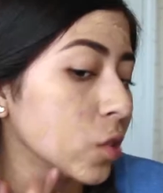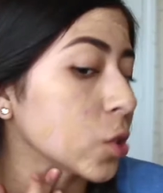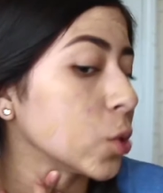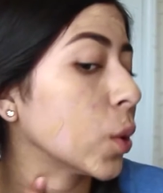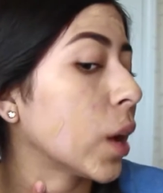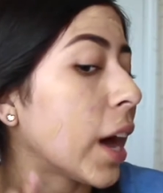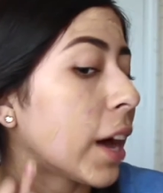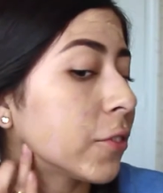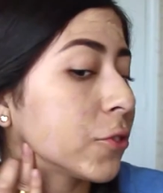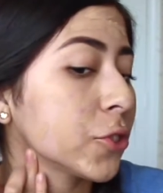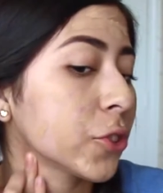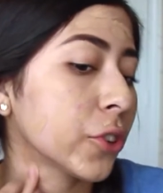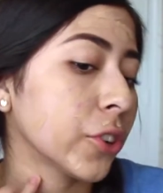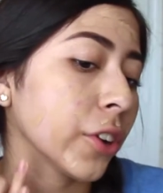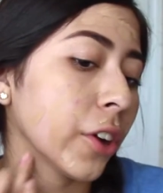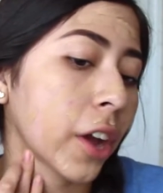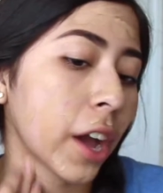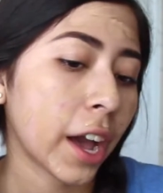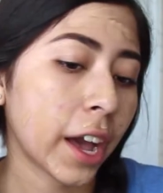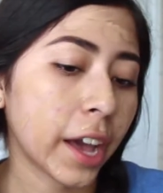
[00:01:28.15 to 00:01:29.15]
So after
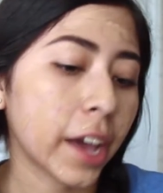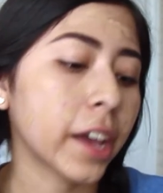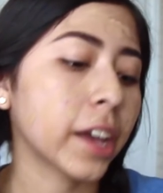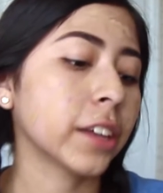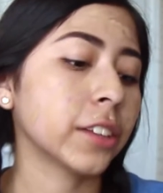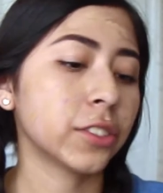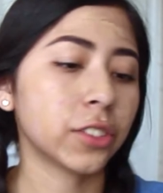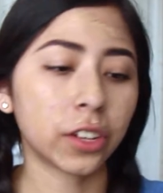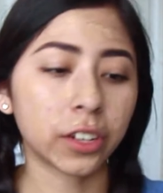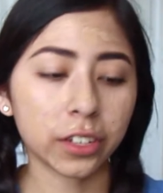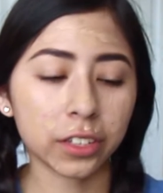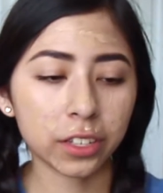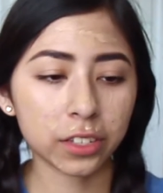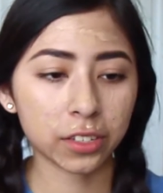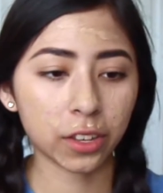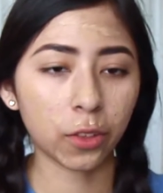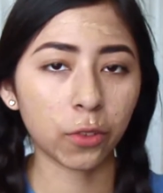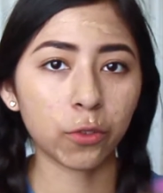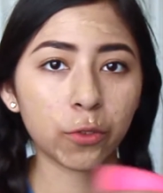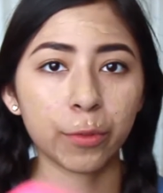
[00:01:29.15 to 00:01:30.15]
I dotted this
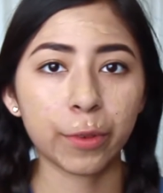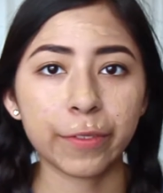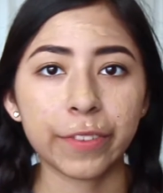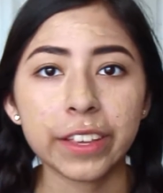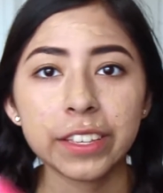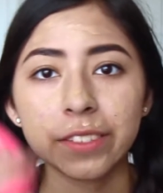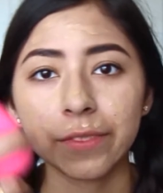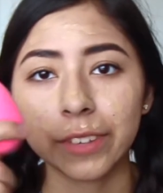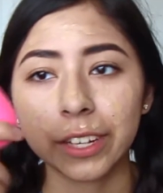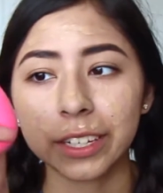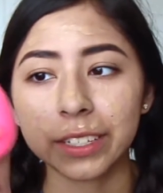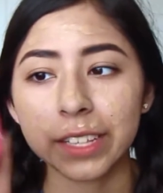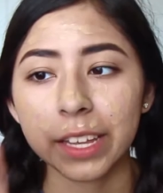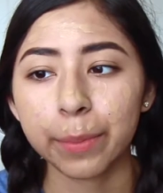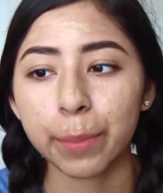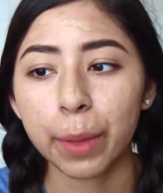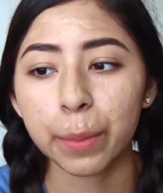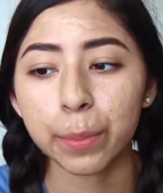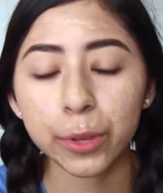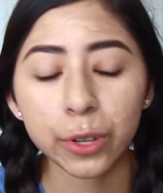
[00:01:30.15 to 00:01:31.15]
all over my face, I'm going to take
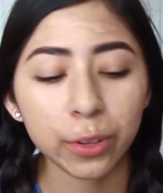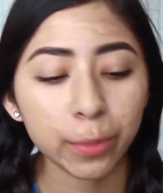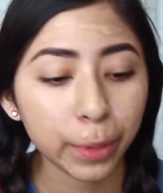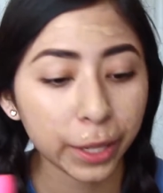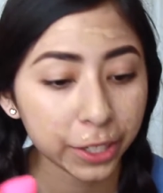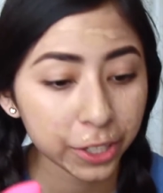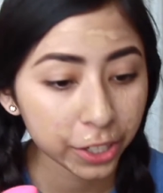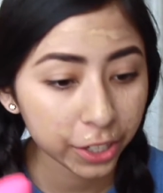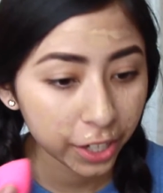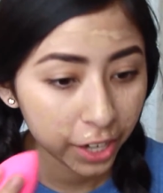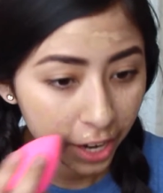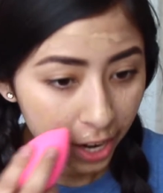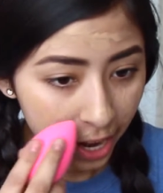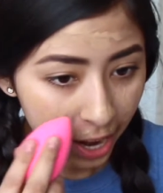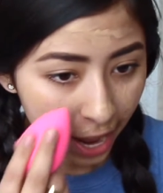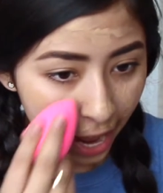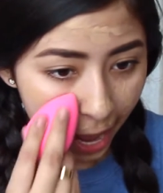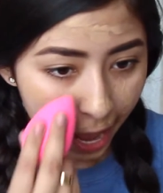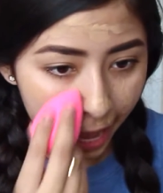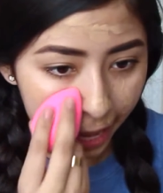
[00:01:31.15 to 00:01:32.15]
my beauty blender
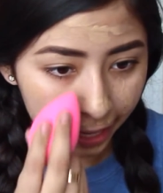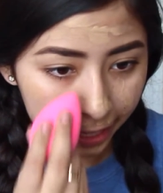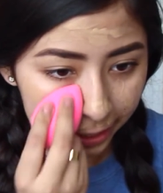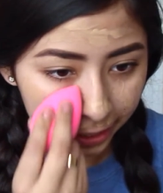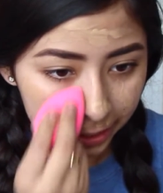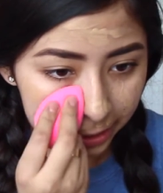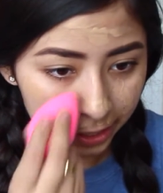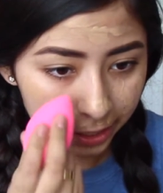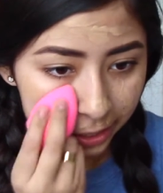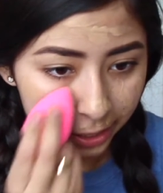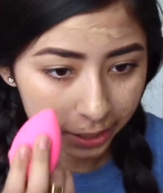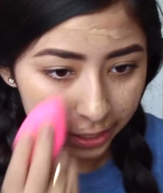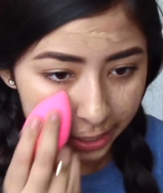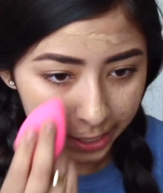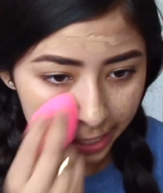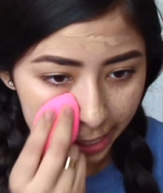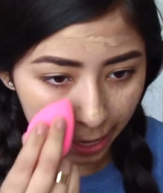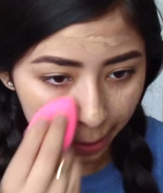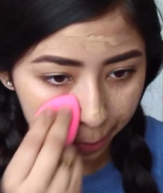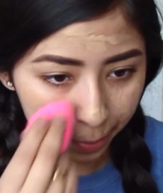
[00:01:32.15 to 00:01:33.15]
and
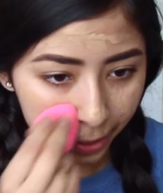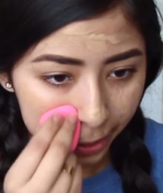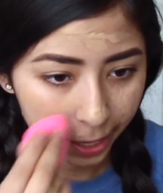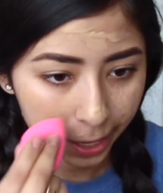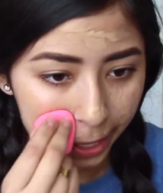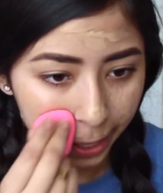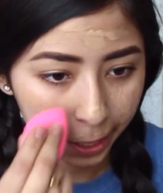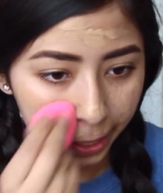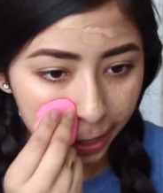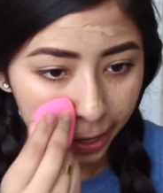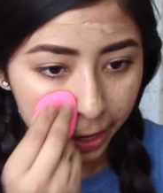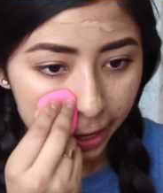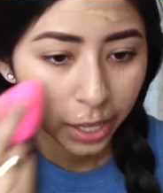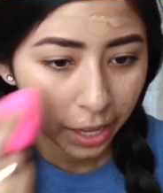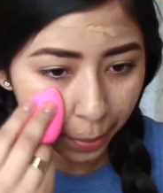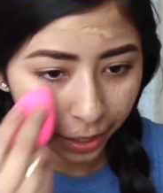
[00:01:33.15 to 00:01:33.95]
tap it in.